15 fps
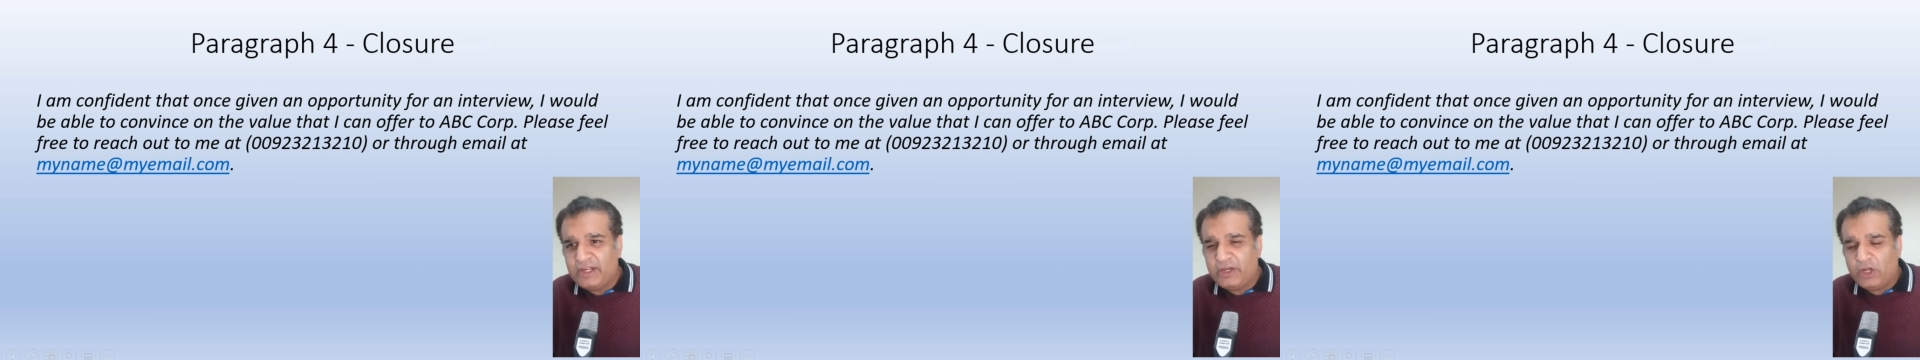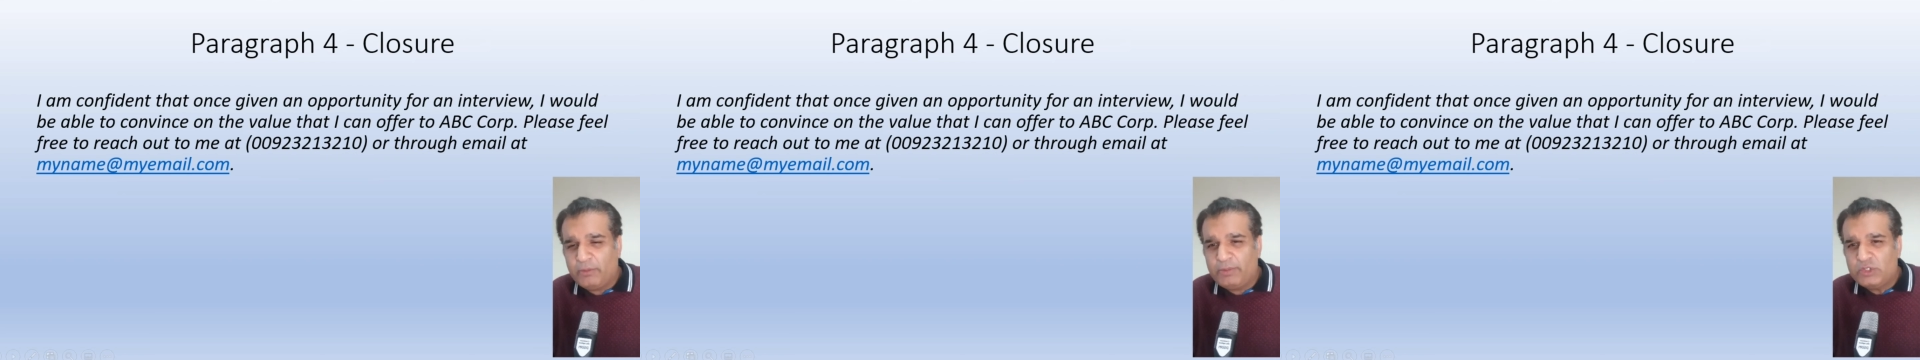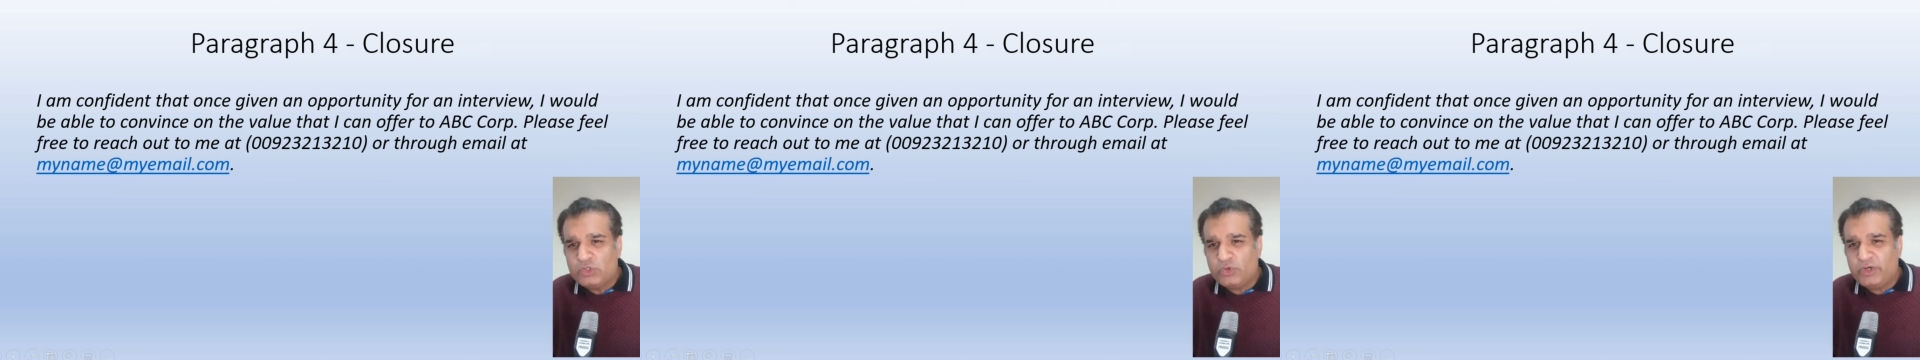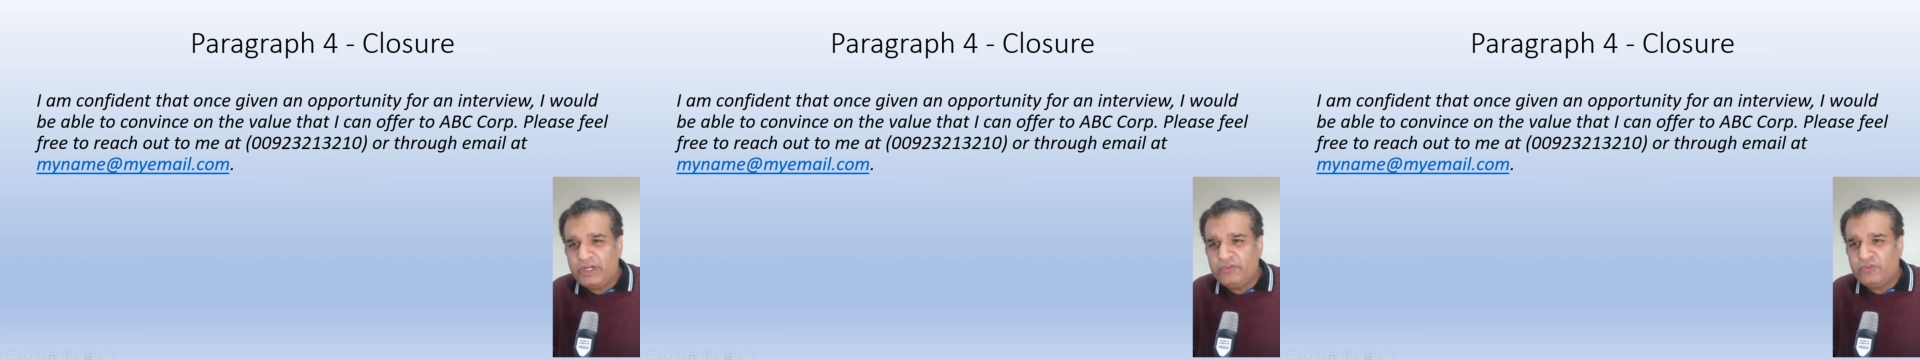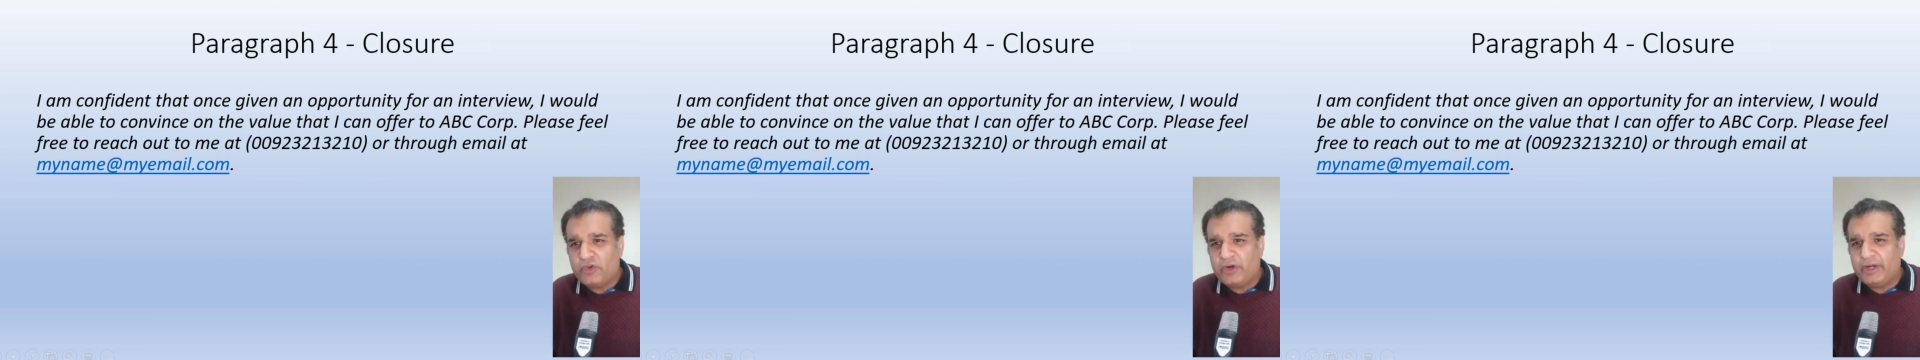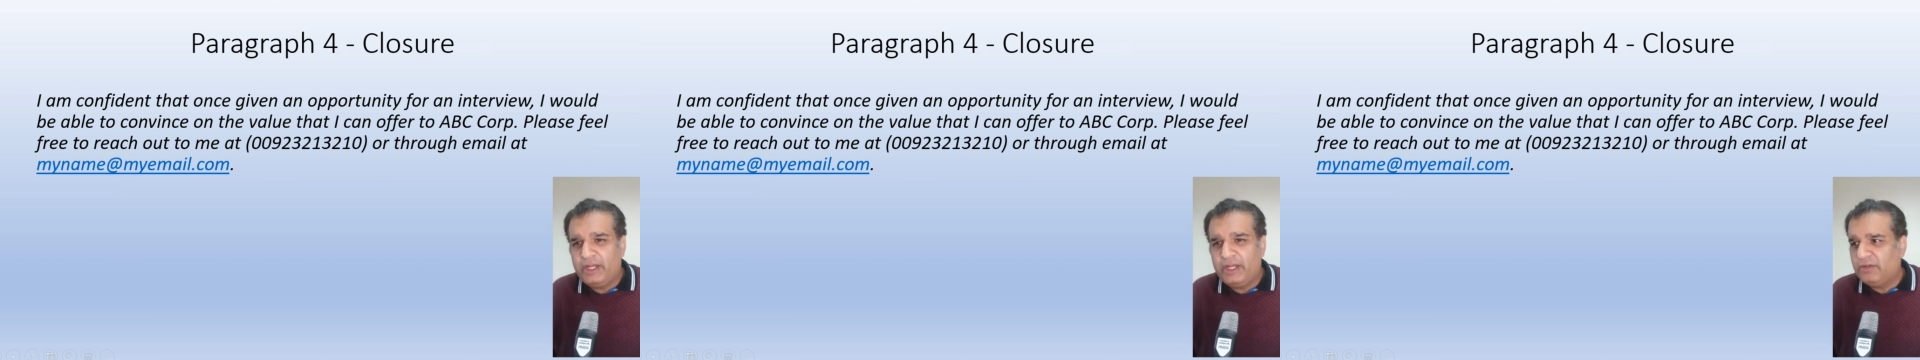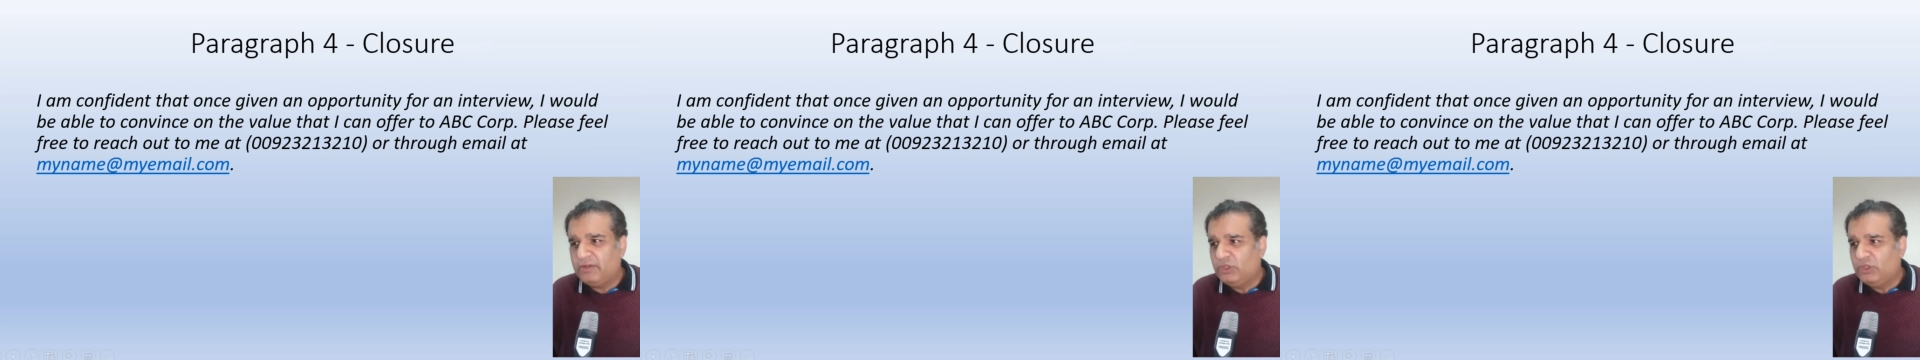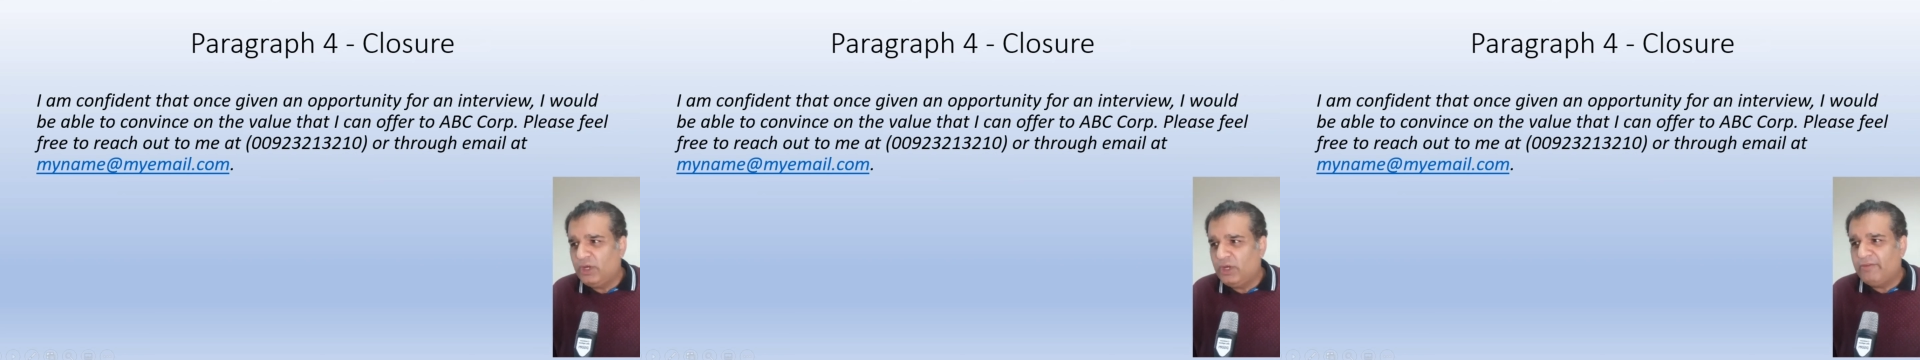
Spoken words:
an opportunity for an interview,